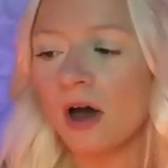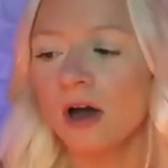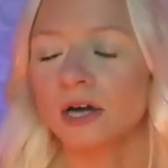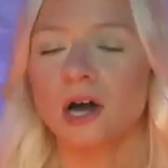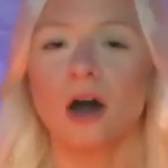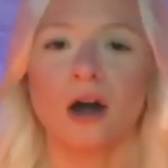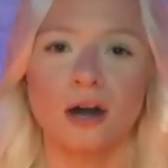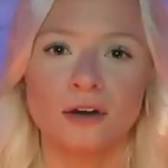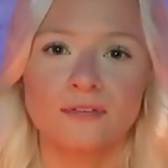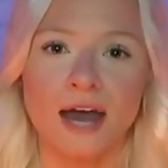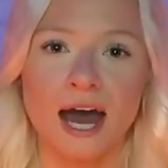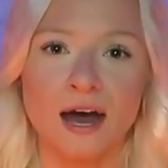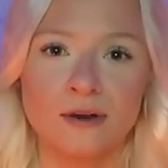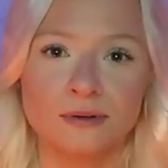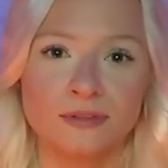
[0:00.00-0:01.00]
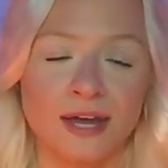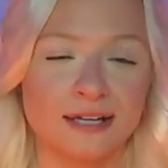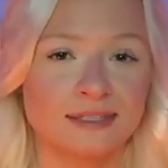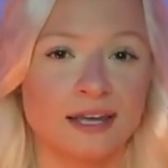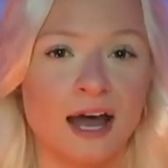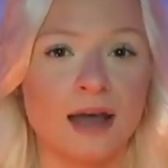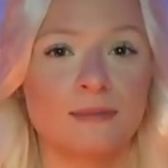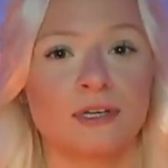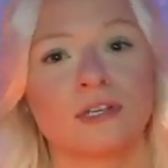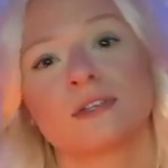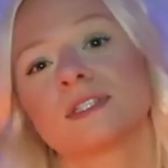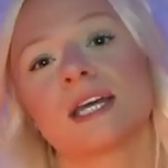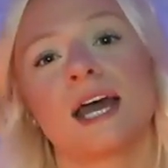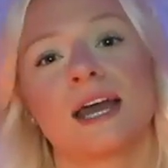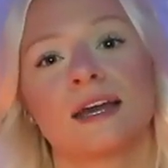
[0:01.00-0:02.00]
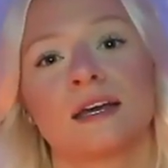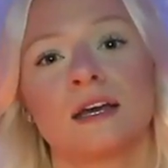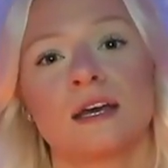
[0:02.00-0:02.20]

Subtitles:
carve out that time in your day